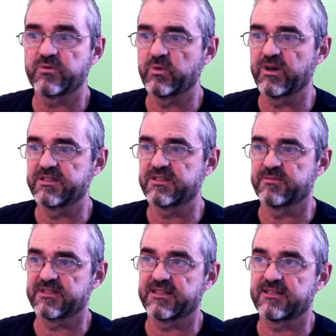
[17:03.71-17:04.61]
Well, it
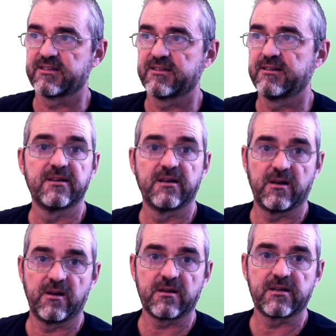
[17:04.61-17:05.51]
seems that
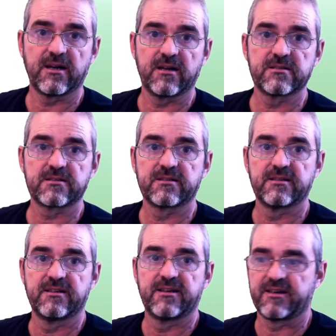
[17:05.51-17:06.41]
unlucky guys
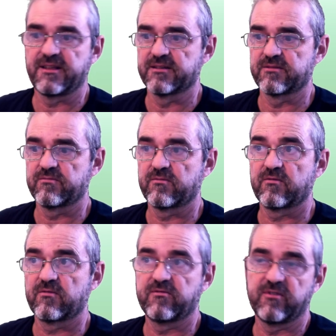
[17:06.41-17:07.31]
needed
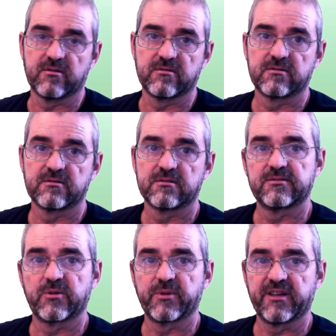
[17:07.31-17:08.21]
4
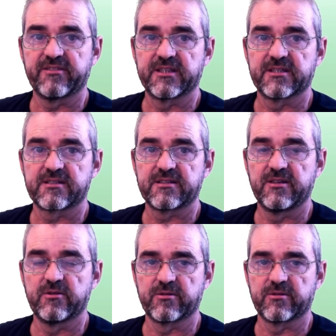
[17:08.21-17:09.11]
rowing events
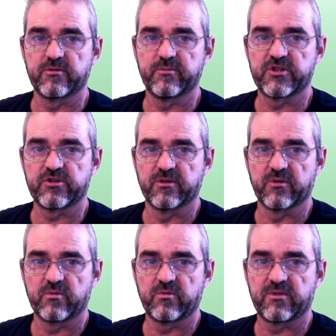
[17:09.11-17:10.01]
in order to be sure
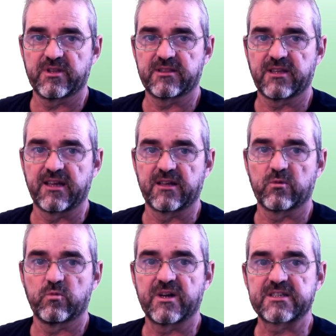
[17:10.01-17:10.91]
that tiger
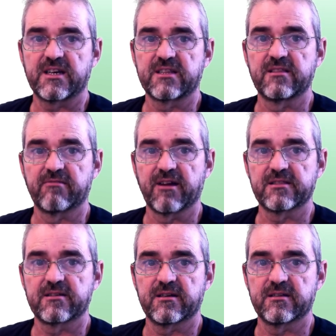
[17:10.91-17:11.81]
was at the
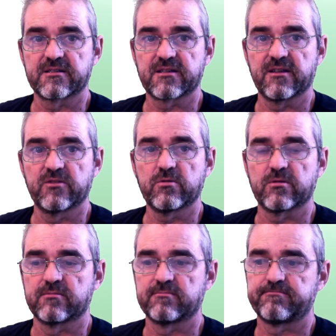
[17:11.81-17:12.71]
right-hand side door.